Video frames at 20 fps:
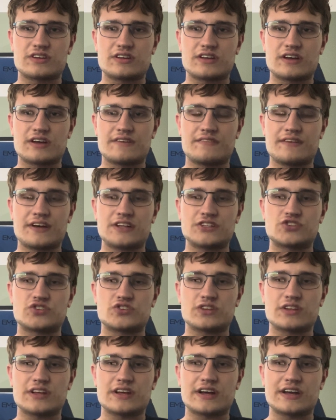
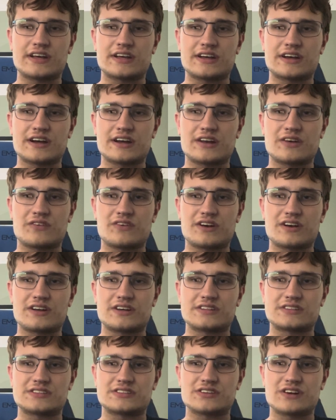eventually I kind of want
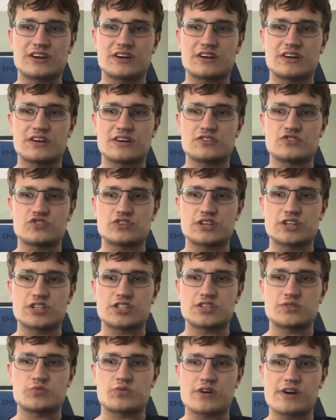to start a
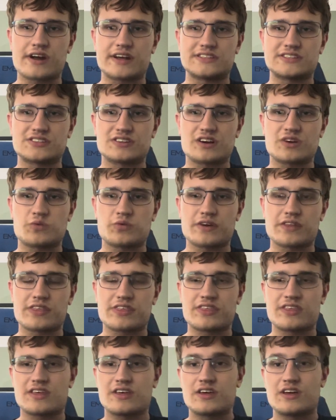tradition where I start with
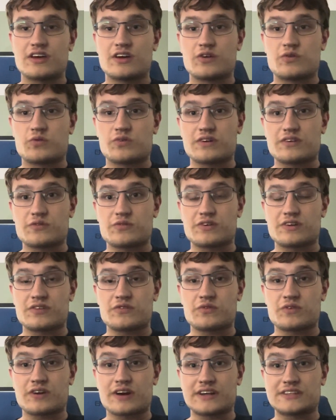
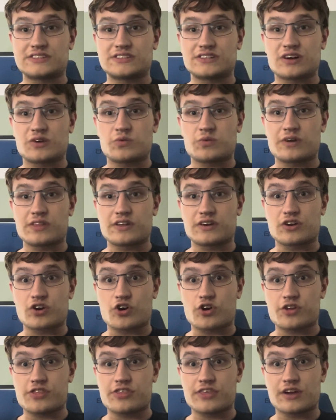an
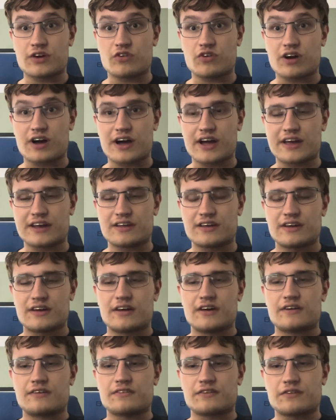earthing ride
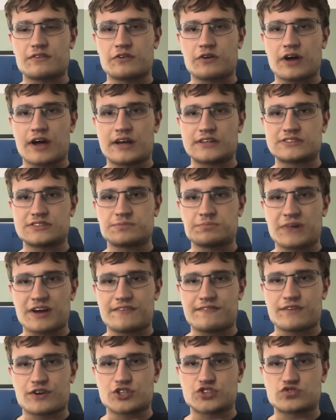as my
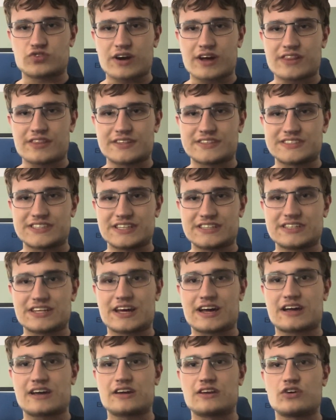first ride of the season
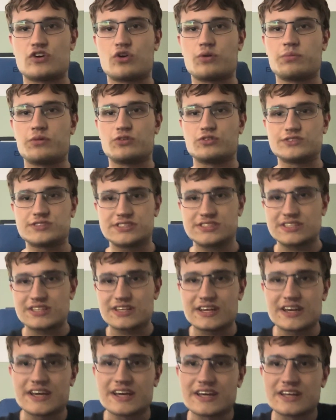at Knoebels.
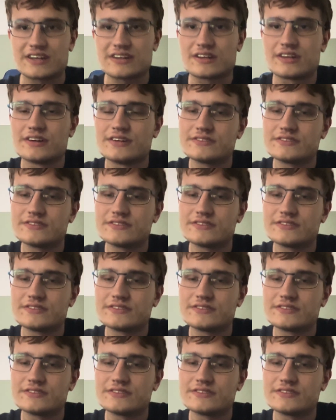And